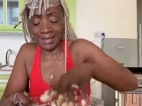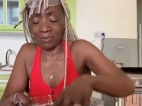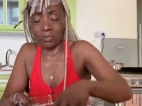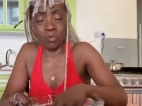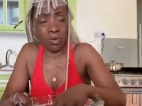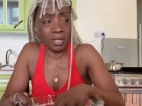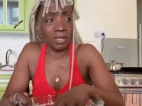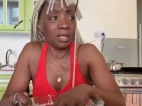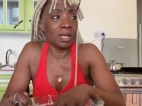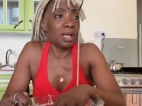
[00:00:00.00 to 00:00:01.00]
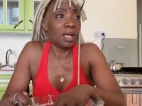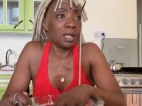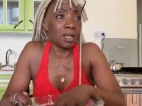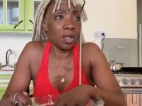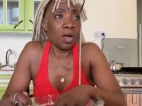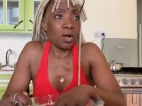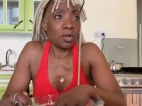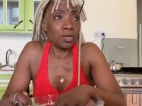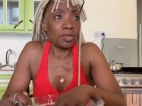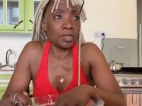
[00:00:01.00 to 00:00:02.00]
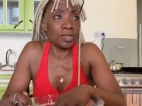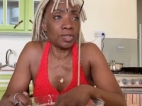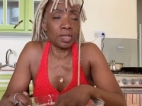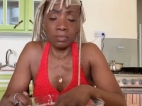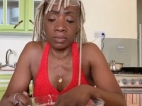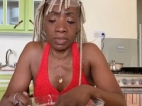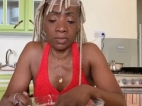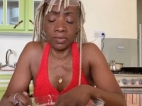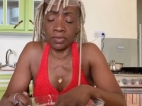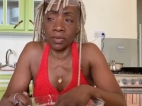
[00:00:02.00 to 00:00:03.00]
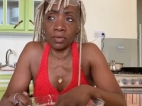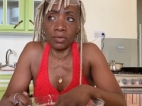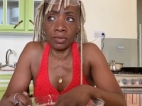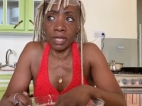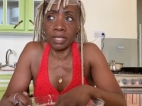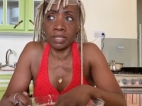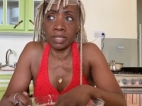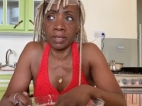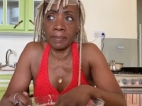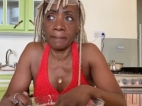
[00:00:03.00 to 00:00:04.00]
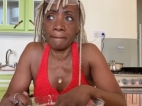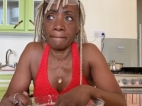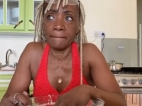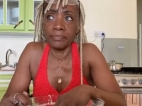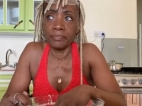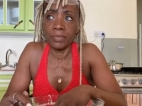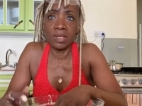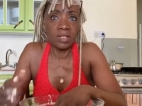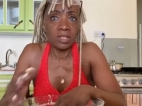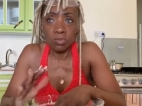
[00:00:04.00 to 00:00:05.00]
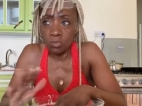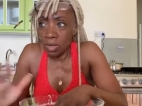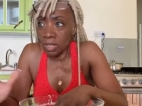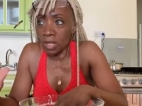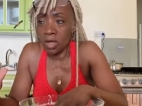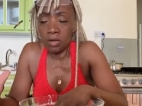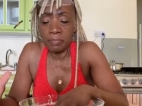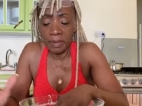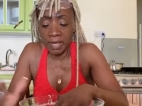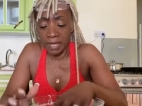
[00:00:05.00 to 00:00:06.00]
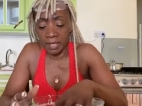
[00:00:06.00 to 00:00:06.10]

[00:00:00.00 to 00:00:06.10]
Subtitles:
Y'all just don't understand. I just get so frustrated by the littlest thing. And I think it's,